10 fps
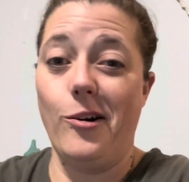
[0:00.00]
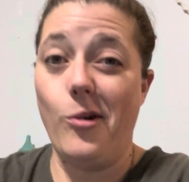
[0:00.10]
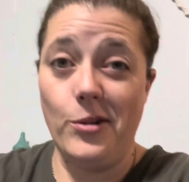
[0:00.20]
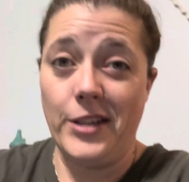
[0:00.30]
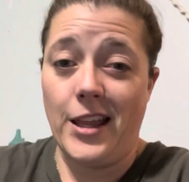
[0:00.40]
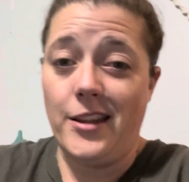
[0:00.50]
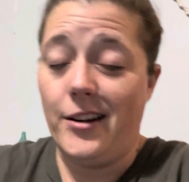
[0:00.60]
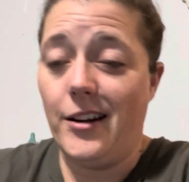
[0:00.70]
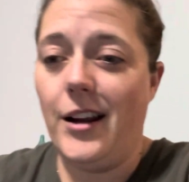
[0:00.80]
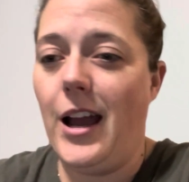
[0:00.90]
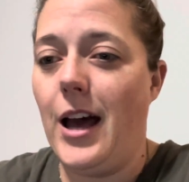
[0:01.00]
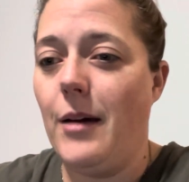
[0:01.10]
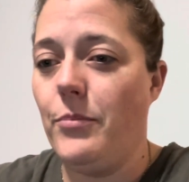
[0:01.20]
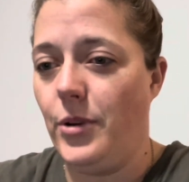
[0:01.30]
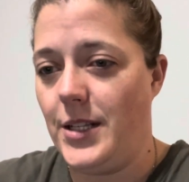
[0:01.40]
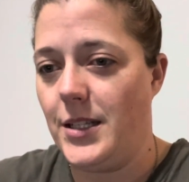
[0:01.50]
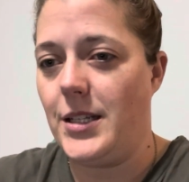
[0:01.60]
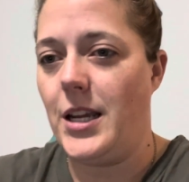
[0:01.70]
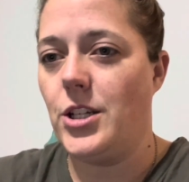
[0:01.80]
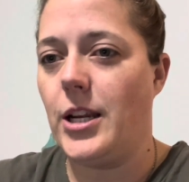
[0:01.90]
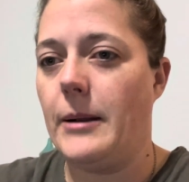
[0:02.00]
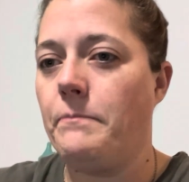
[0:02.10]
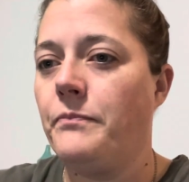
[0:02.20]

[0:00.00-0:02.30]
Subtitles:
whole nother presentation.